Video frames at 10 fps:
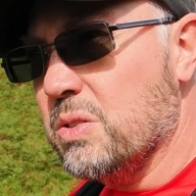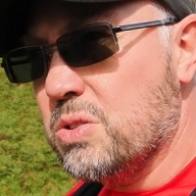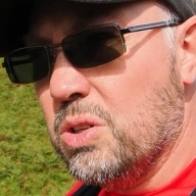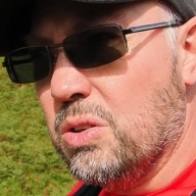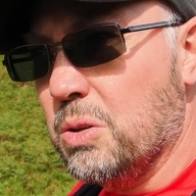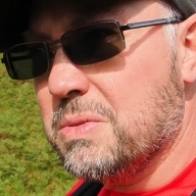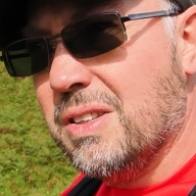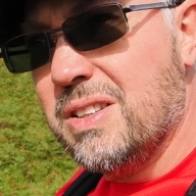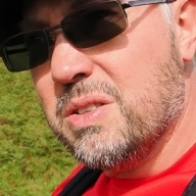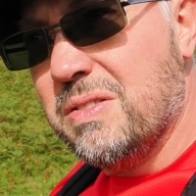sort of chalk up to,
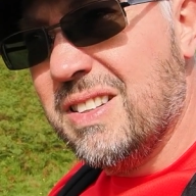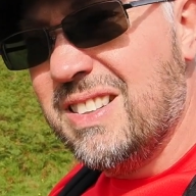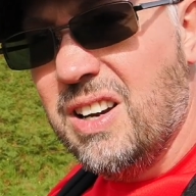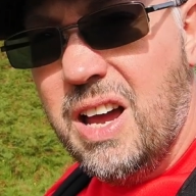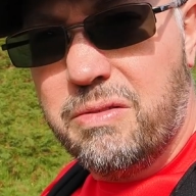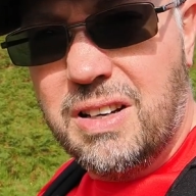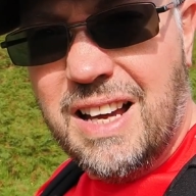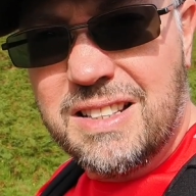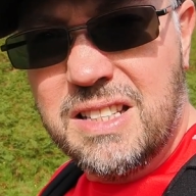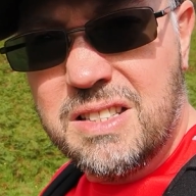like, sort of not every
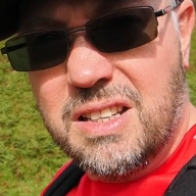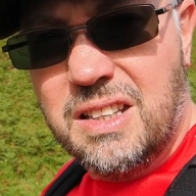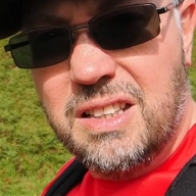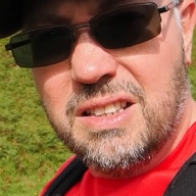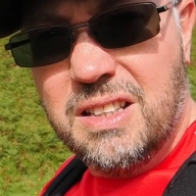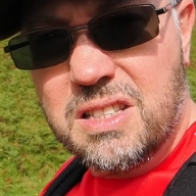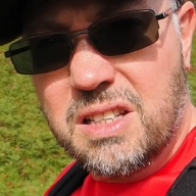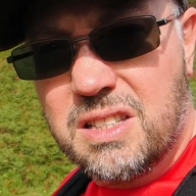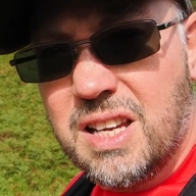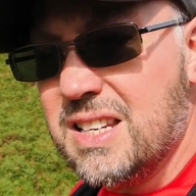outing's a
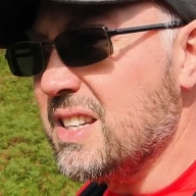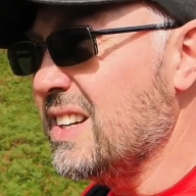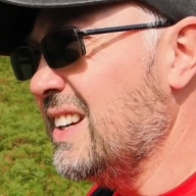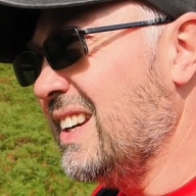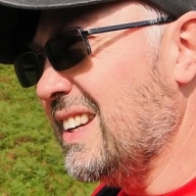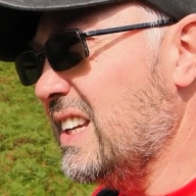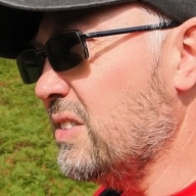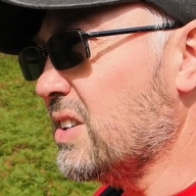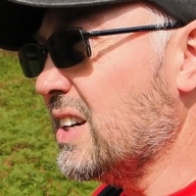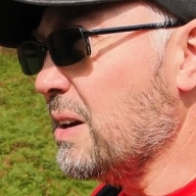success. You're never
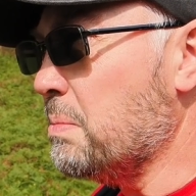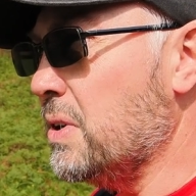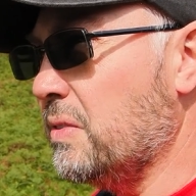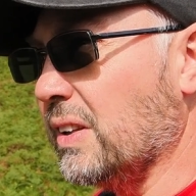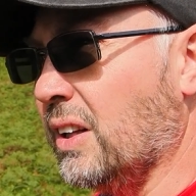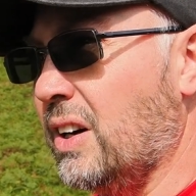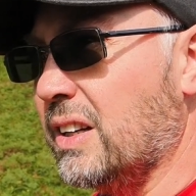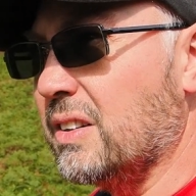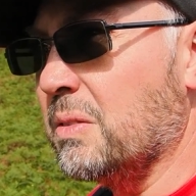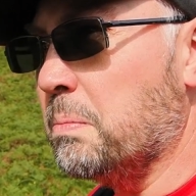going to get perfect light
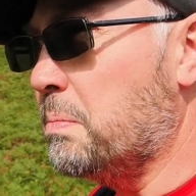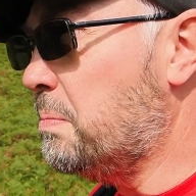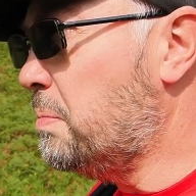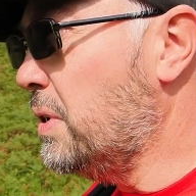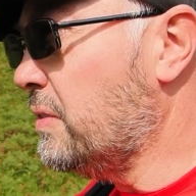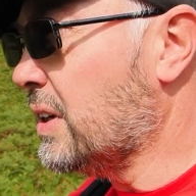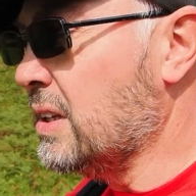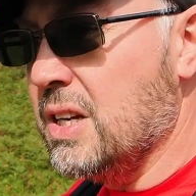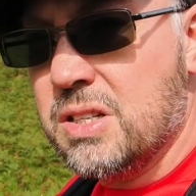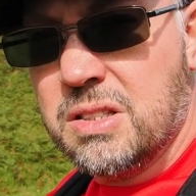and perfect
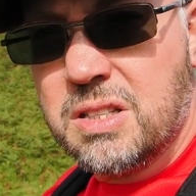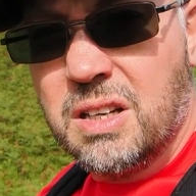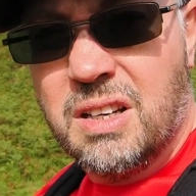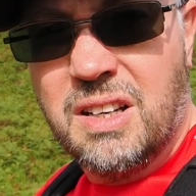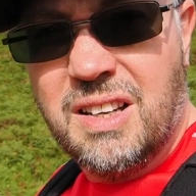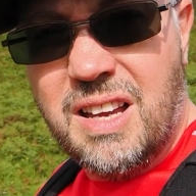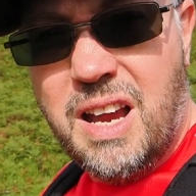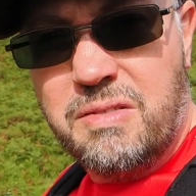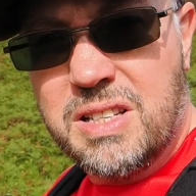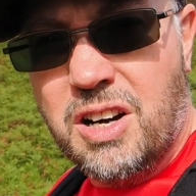conditions
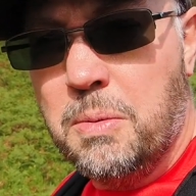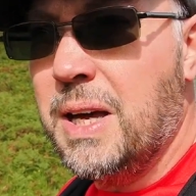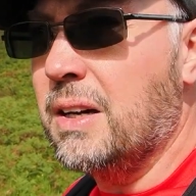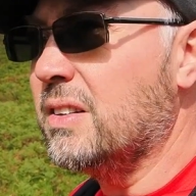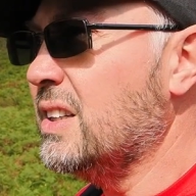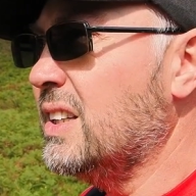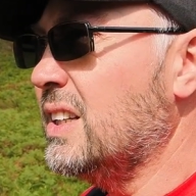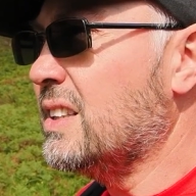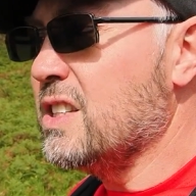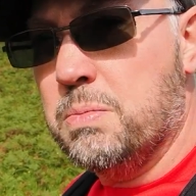every time out,
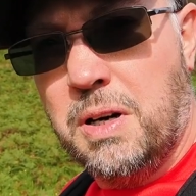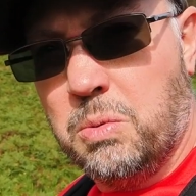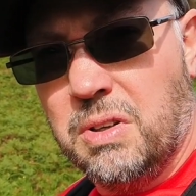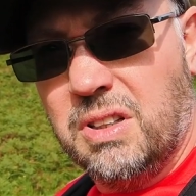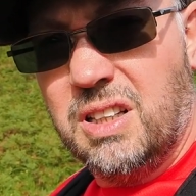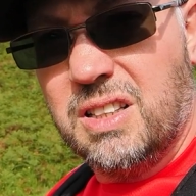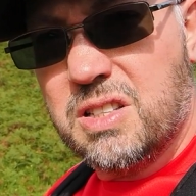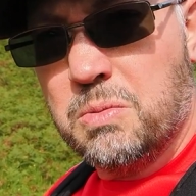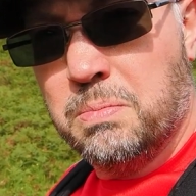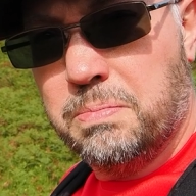despite what
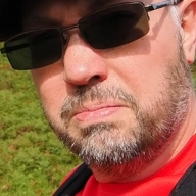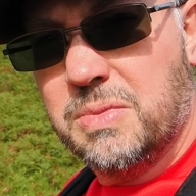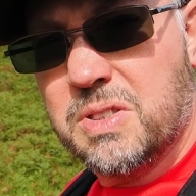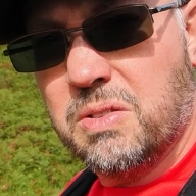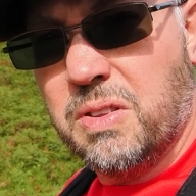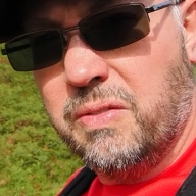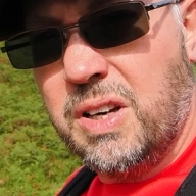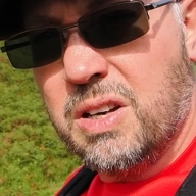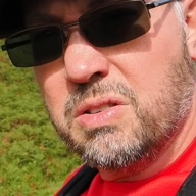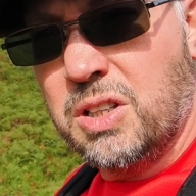some sort of the
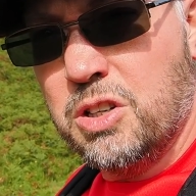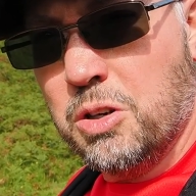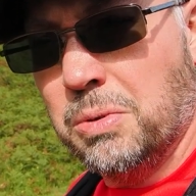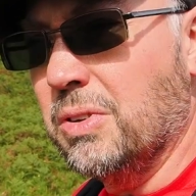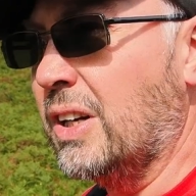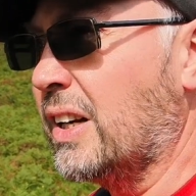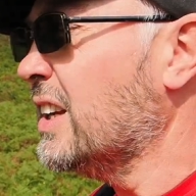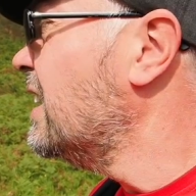videos on YouTube look like.